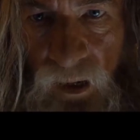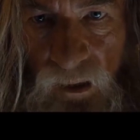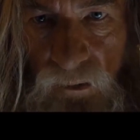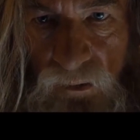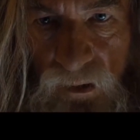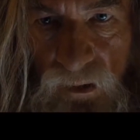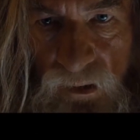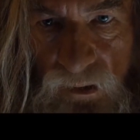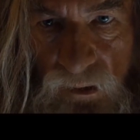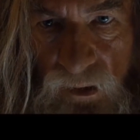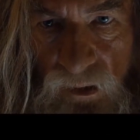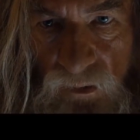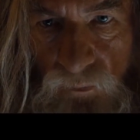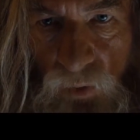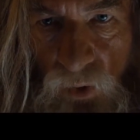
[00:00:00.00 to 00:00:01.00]
language is that
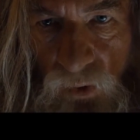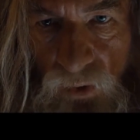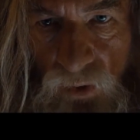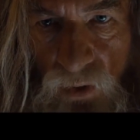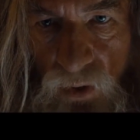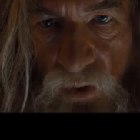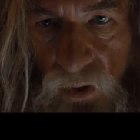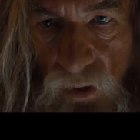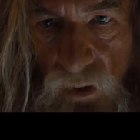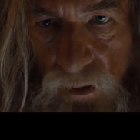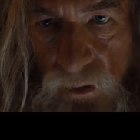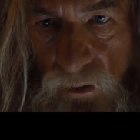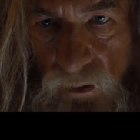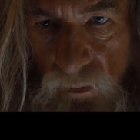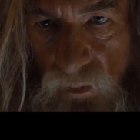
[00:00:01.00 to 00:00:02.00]
of Mordor,
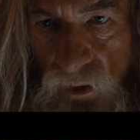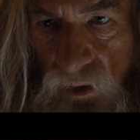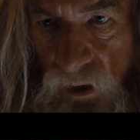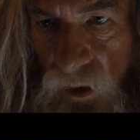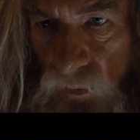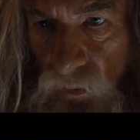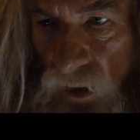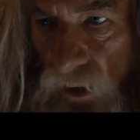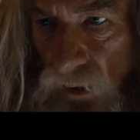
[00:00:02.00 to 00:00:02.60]
which I will